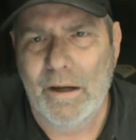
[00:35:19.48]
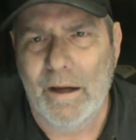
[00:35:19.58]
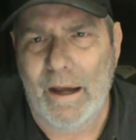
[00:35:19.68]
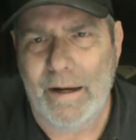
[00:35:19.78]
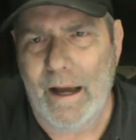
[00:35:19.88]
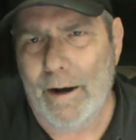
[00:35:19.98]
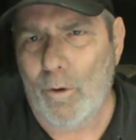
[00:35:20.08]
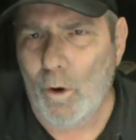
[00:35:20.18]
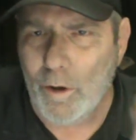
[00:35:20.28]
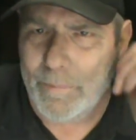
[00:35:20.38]
and he got a
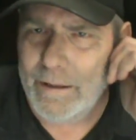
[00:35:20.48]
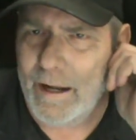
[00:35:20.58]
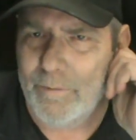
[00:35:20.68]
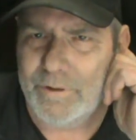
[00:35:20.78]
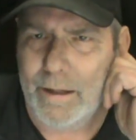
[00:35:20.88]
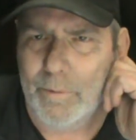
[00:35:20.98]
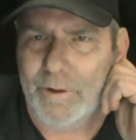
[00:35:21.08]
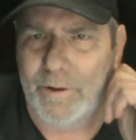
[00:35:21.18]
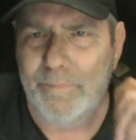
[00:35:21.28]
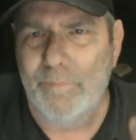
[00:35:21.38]
hold of me, and I was able
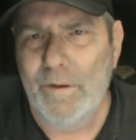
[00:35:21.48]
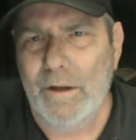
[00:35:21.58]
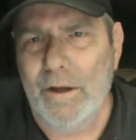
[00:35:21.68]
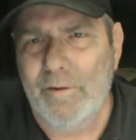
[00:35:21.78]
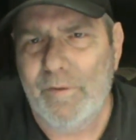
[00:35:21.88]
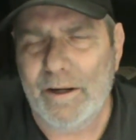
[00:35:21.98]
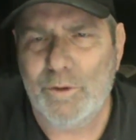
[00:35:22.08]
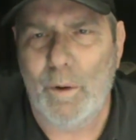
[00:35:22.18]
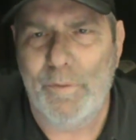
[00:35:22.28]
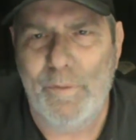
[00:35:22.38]
to fix
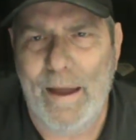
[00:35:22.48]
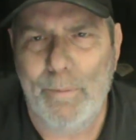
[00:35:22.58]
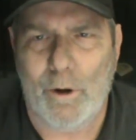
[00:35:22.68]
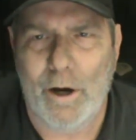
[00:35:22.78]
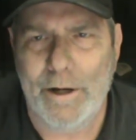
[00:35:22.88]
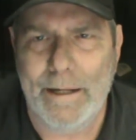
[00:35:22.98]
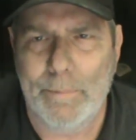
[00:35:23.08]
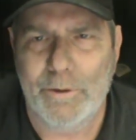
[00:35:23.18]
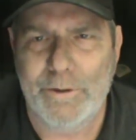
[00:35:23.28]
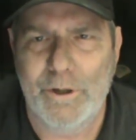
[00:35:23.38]
what they were
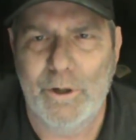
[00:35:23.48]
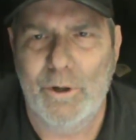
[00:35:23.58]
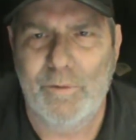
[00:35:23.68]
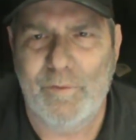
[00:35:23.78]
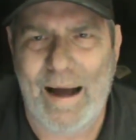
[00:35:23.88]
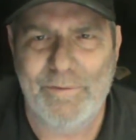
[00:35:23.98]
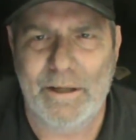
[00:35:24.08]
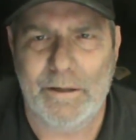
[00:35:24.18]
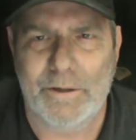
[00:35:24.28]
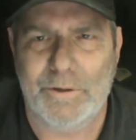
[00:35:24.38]
unable to do. 5
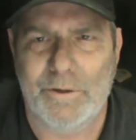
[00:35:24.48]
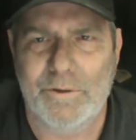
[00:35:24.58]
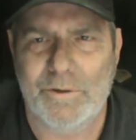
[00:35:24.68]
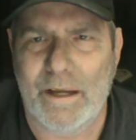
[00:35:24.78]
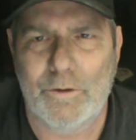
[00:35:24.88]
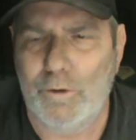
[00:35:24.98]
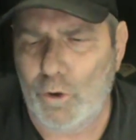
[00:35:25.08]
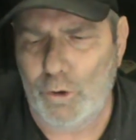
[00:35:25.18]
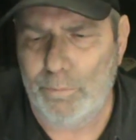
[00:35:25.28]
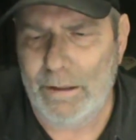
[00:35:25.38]
technicians said
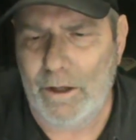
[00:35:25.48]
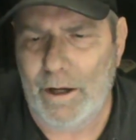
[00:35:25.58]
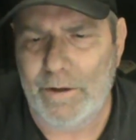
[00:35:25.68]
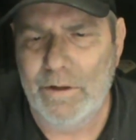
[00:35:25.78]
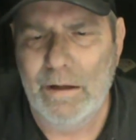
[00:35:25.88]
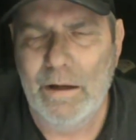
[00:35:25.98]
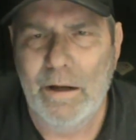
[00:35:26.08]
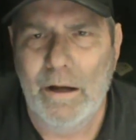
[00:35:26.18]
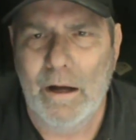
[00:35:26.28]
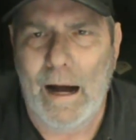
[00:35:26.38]
couldn't be done.
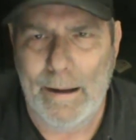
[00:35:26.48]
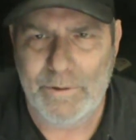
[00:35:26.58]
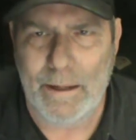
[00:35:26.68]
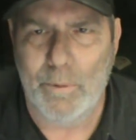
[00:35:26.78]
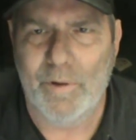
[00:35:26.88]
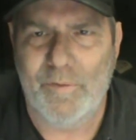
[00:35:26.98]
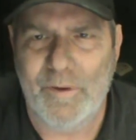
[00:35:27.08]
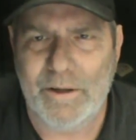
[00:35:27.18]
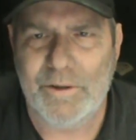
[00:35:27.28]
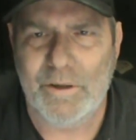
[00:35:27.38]
I was able to
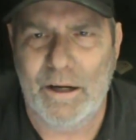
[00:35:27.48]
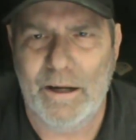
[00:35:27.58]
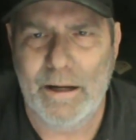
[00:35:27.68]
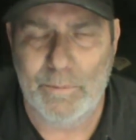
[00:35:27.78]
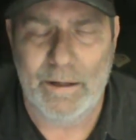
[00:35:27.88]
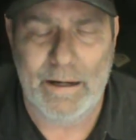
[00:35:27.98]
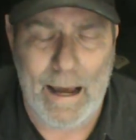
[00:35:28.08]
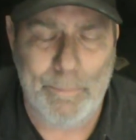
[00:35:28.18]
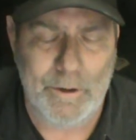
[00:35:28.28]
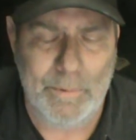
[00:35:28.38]
fix, and it
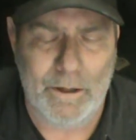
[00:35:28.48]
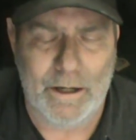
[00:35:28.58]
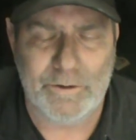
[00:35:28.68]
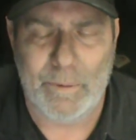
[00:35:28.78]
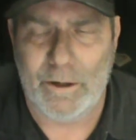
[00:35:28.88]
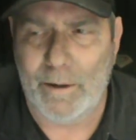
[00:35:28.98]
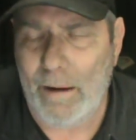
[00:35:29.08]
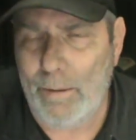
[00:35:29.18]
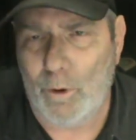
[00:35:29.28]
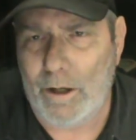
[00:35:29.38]
happened to be an ice maker.
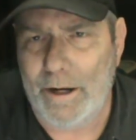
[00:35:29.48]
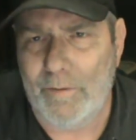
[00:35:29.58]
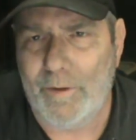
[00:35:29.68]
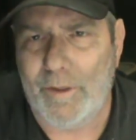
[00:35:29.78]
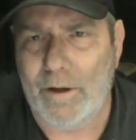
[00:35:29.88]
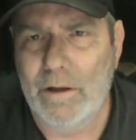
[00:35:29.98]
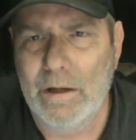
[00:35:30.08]
I work on everything,